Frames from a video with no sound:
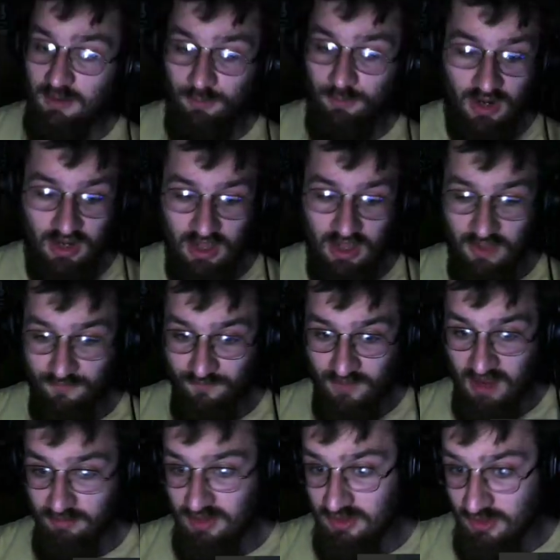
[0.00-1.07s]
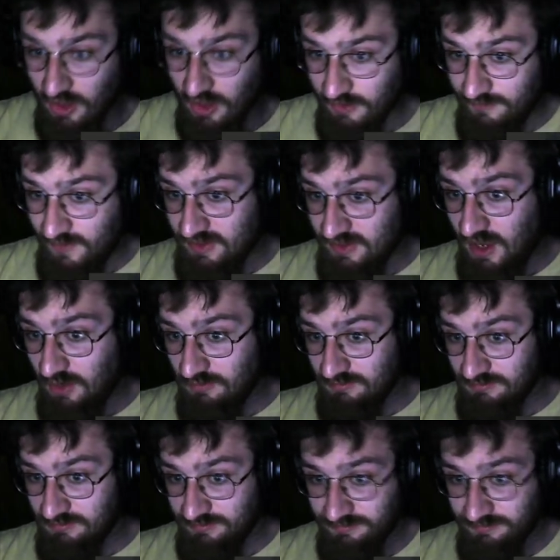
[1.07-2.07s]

But if AMD does phase out,